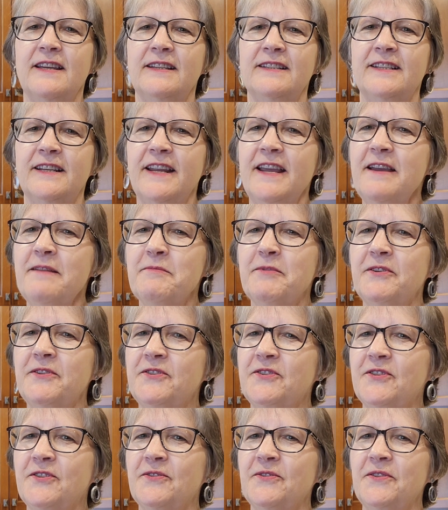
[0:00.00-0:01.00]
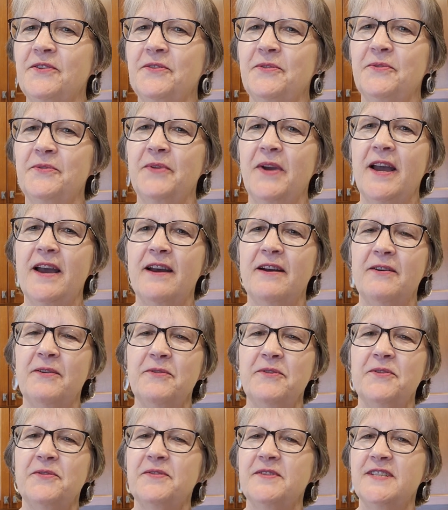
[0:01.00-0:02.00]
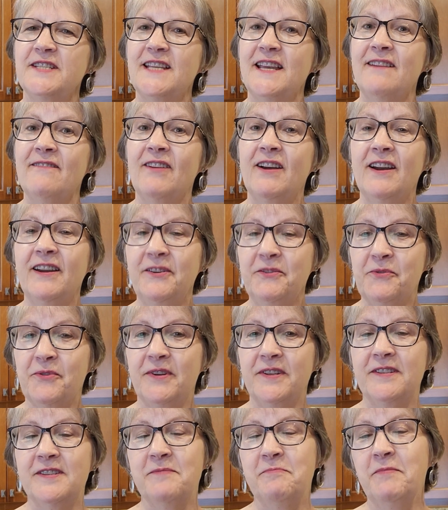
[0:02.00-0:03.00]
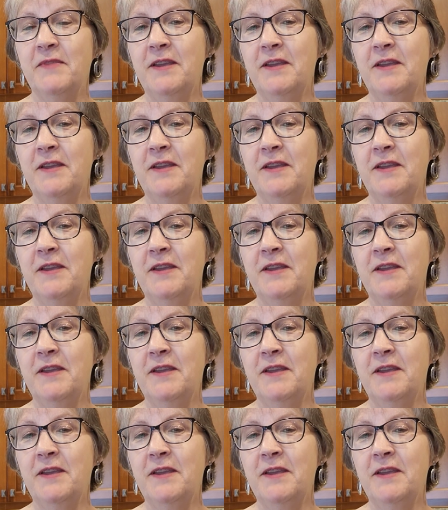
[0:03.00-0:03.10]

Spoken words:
Today I'm going to show you how you can save hundreds,